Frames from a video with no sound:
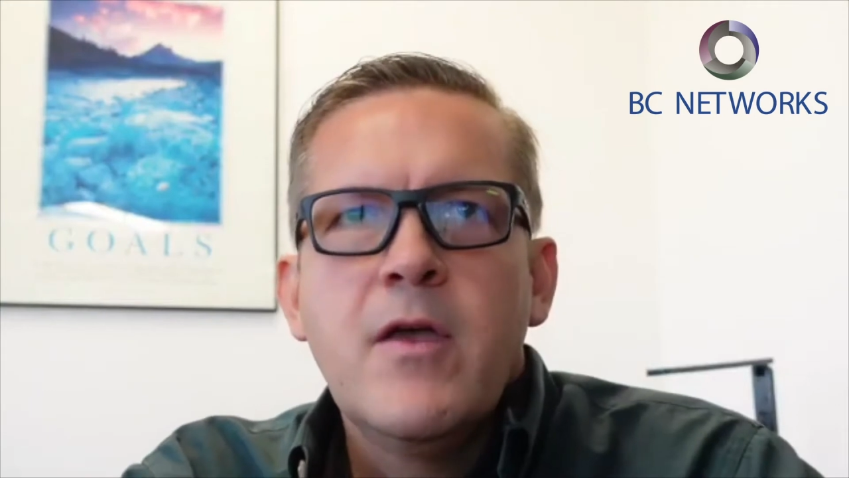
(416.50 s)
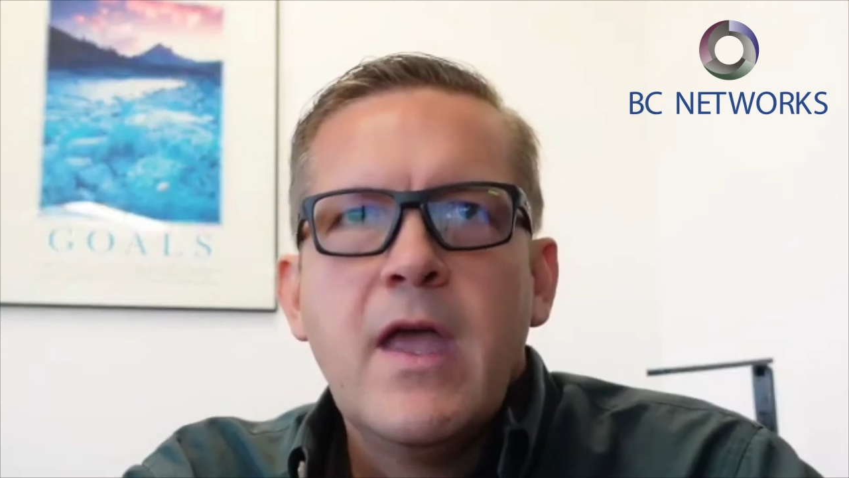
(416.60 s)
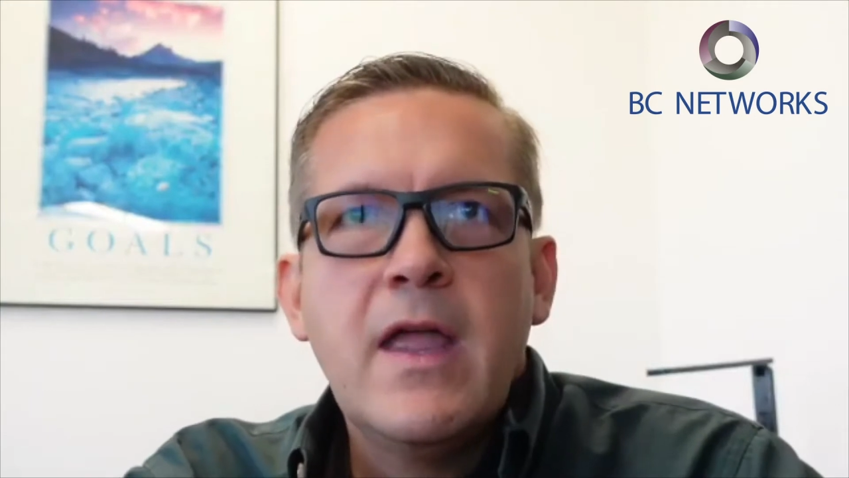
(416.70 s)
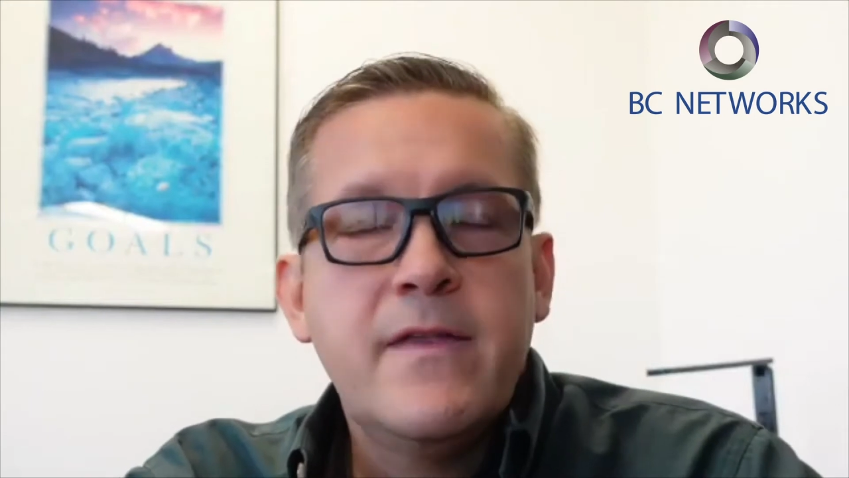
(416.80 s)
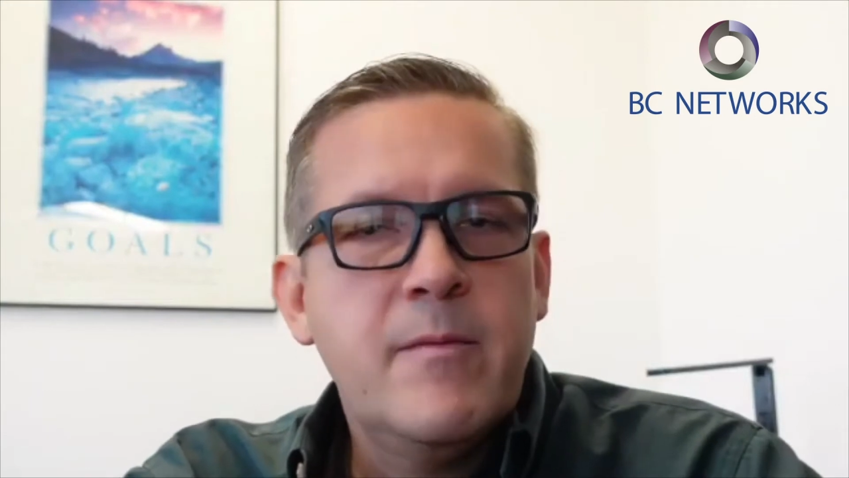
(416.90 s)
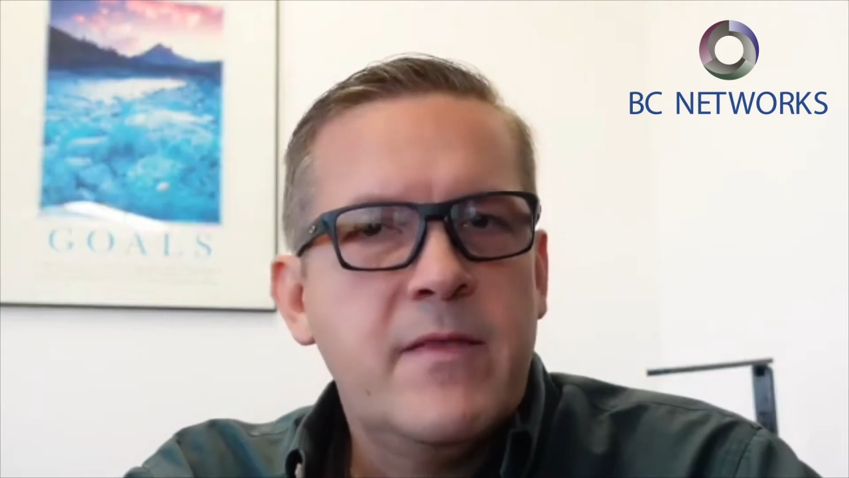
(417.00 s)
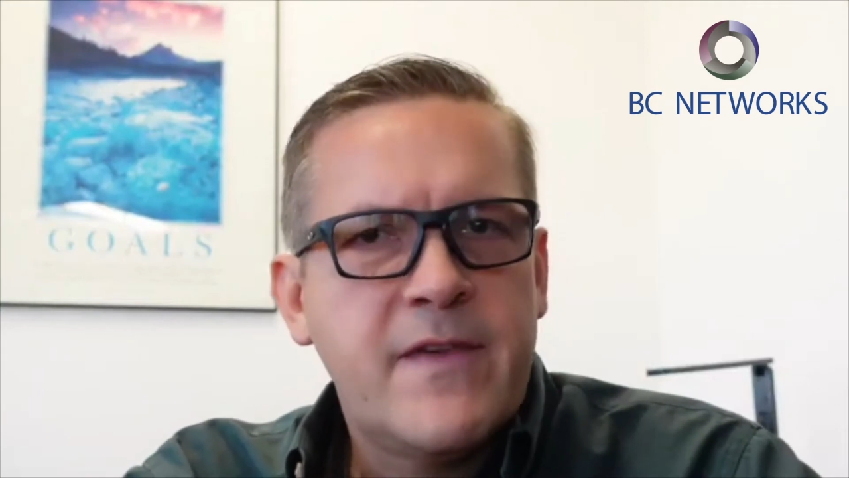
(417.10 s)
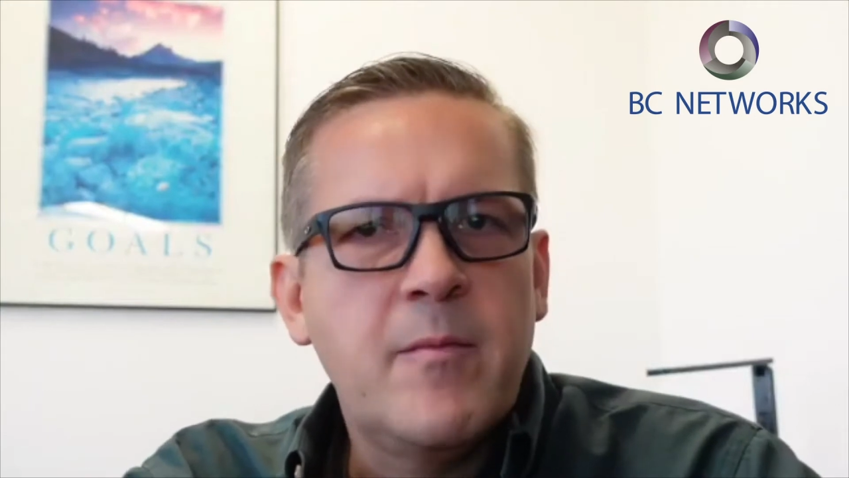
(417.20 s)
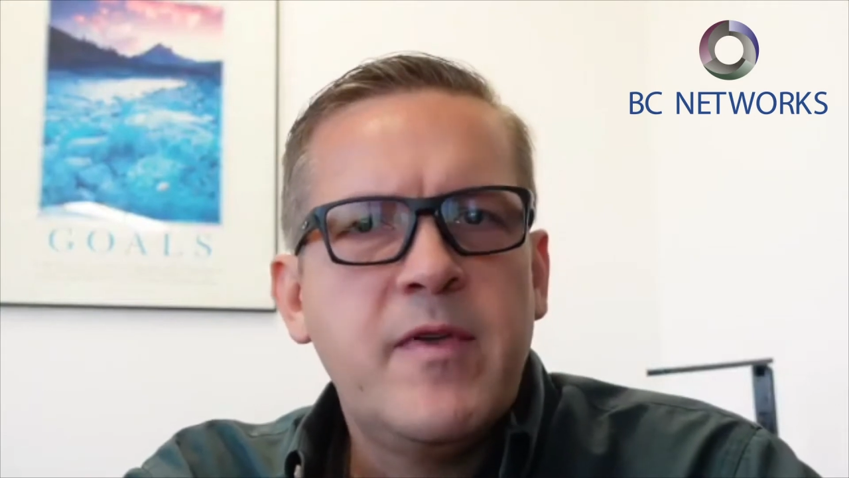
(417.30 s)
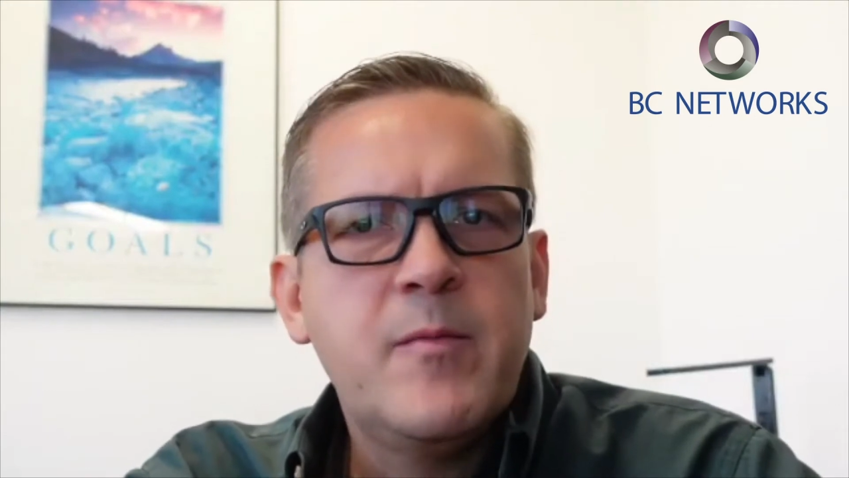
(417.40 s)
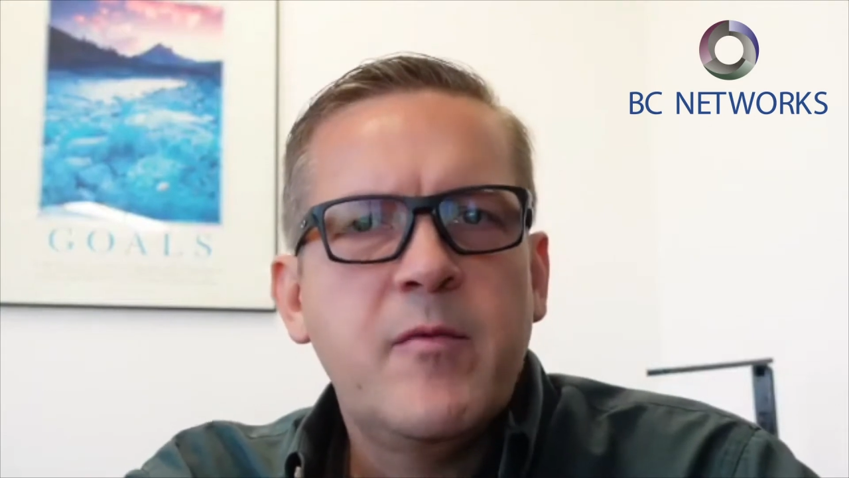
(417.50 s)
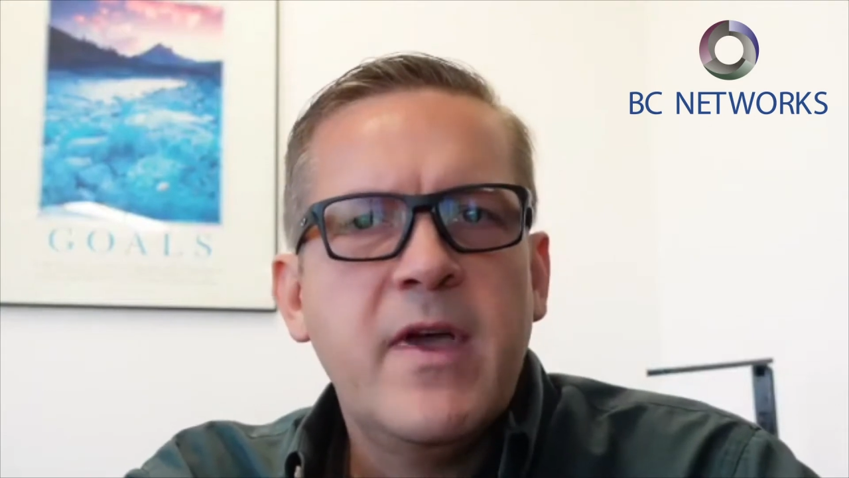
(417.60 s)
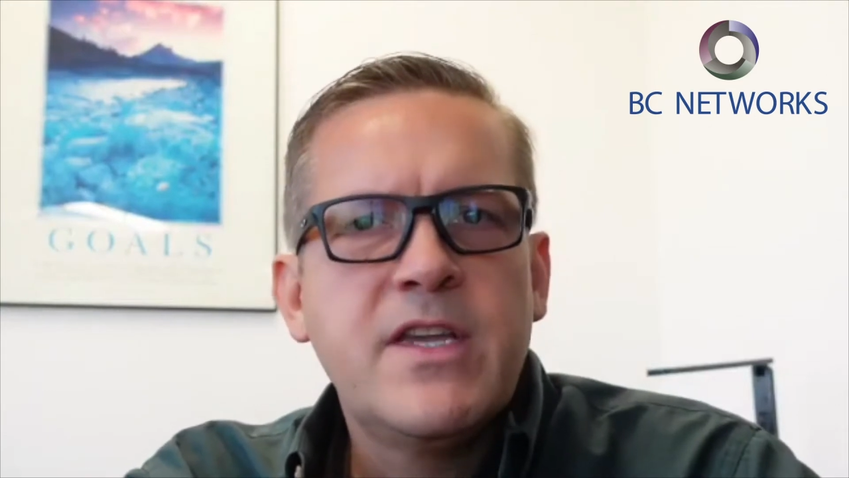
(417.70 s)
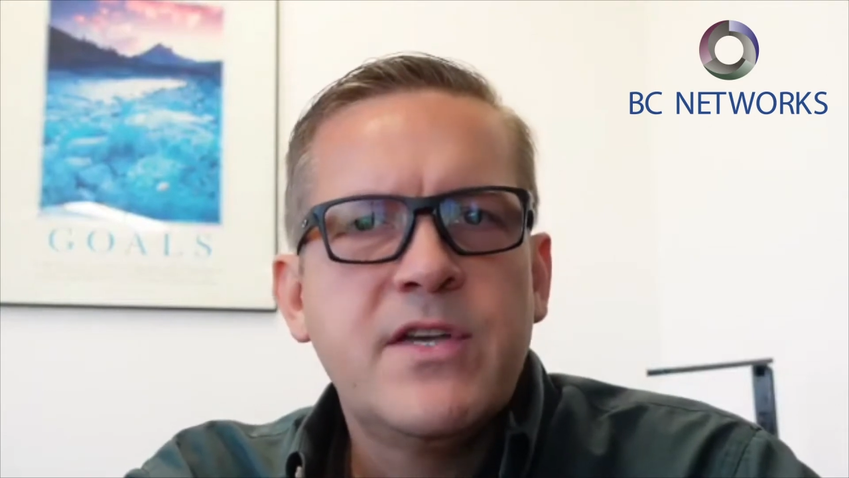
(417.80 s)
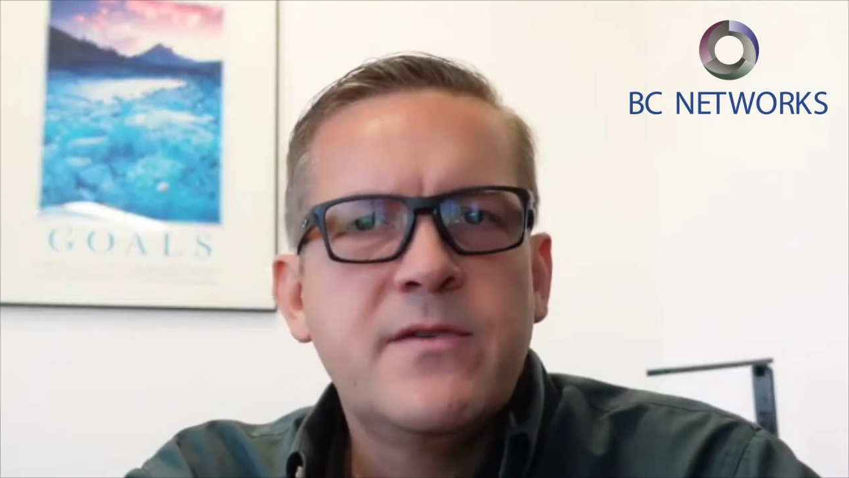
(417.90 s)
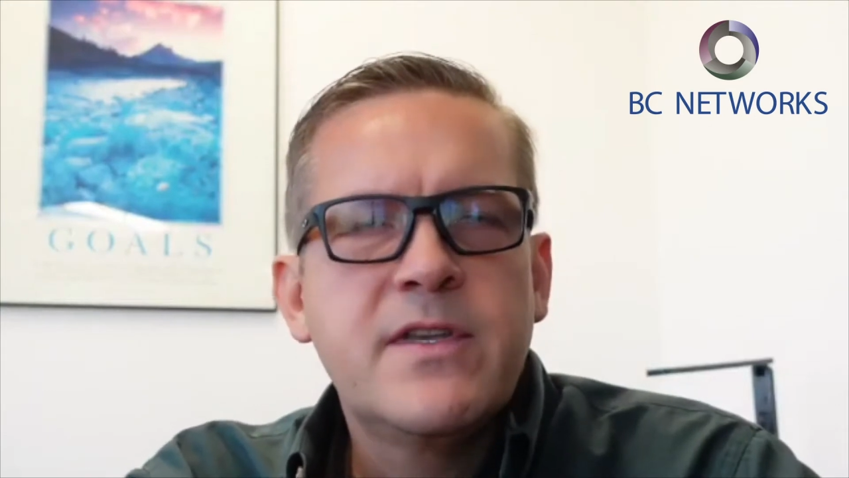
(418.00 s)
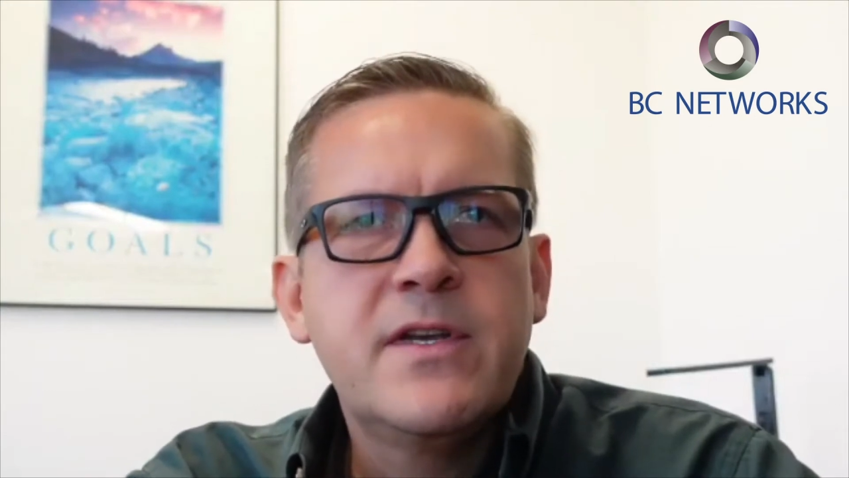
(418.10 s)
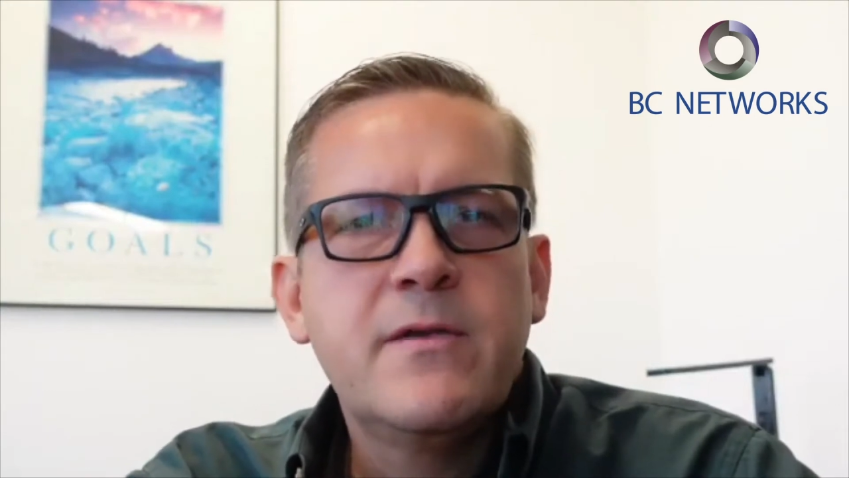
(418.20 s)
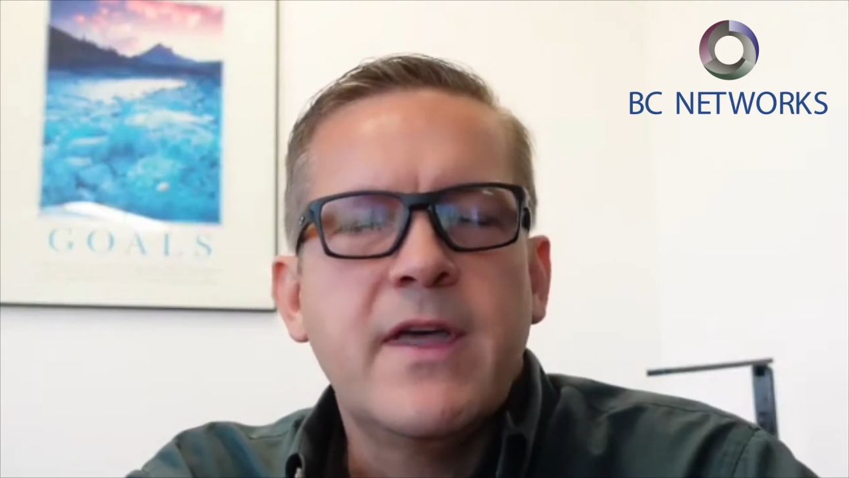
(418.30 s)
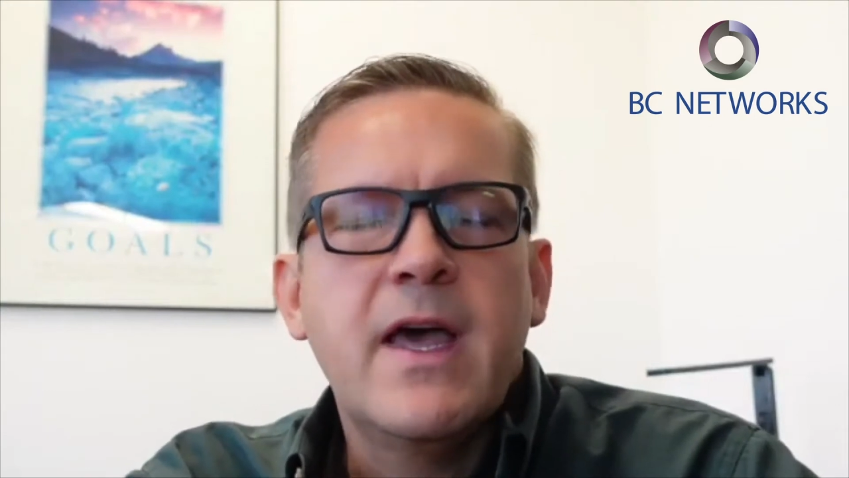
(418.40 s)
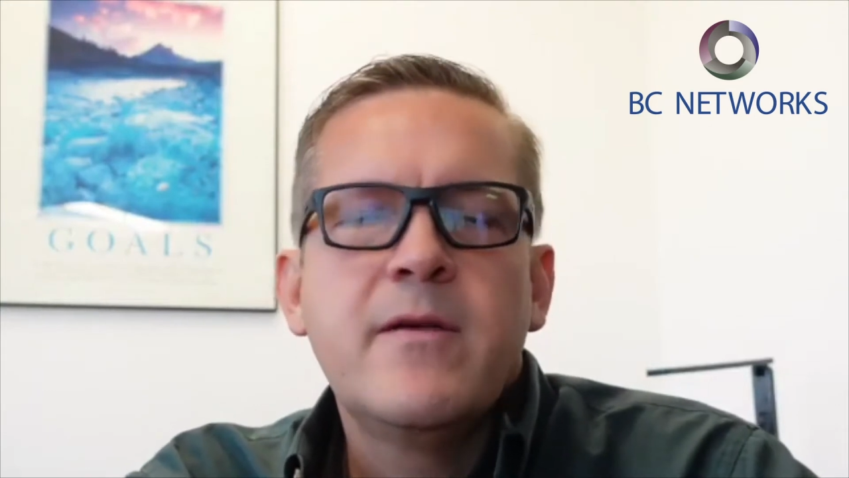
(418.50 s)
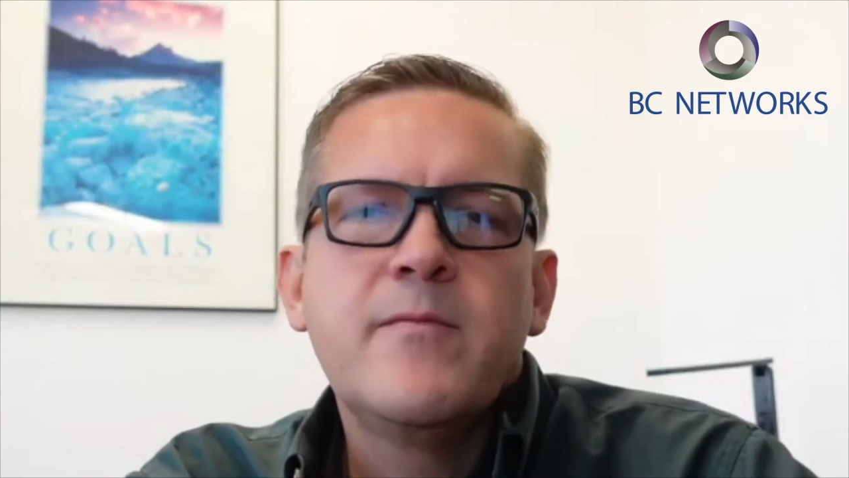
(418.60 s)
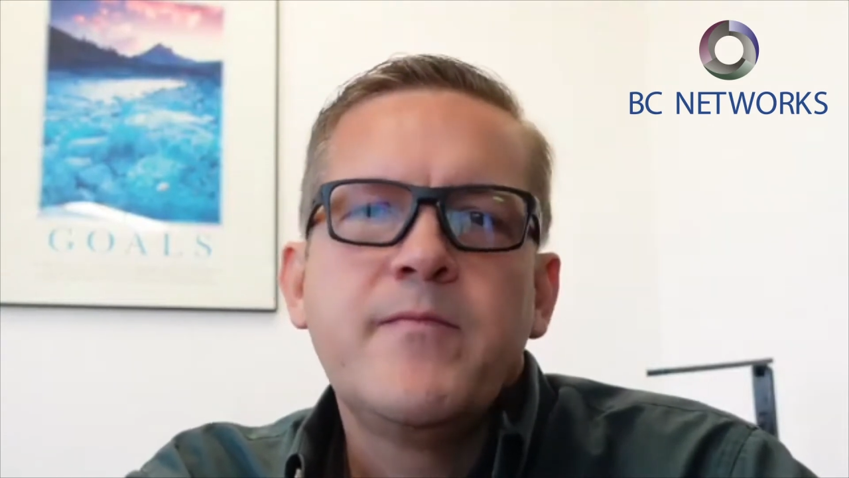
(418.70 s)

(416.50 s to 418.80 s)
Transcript: And some people may choose to do that,